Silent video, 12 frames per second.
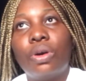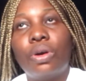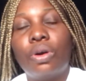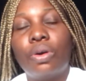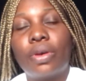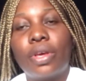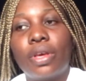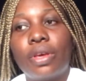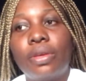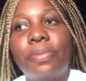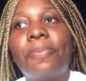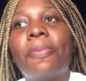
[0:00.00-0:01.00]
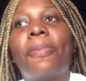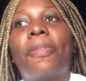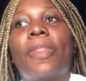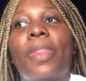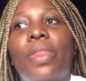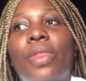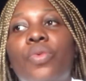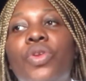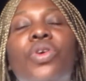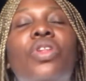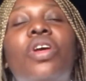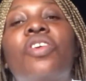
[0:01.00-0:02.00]
Okay, we
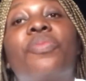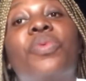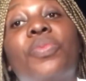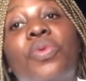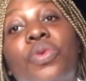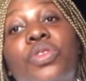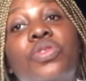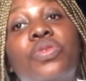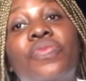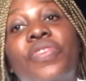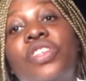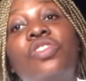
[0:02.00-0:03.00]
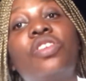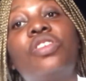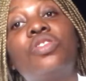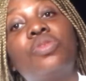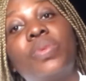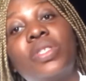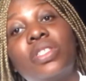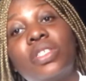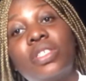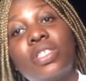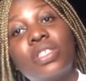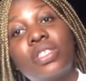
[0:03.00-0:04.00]
know a lot of people want to venture into
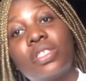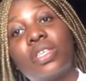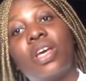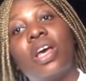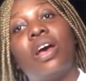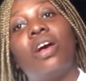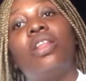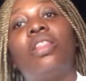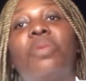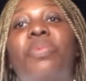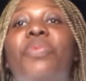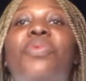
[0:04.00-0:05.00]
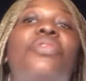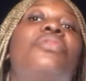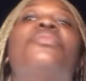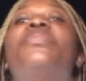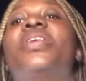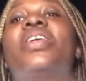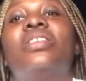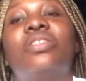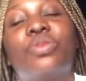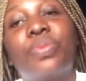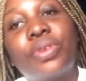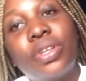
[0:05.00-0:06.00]
businesses. A lot of people want to be
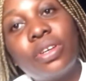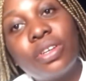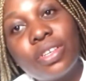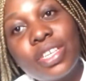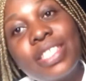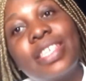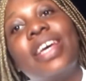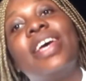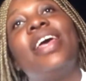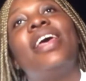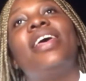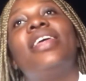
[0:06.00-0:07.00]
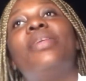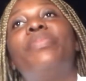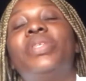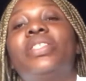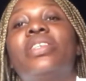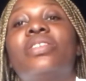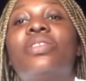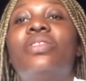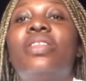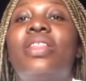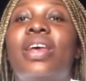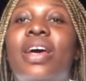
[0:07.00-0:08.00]
entrepreneurs and business
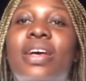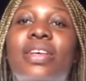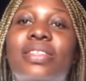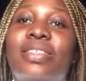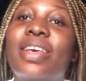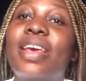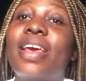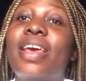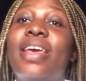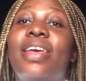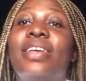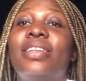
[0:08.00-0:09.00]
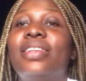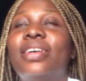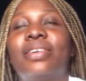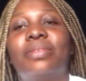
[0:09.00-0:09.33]
owners, and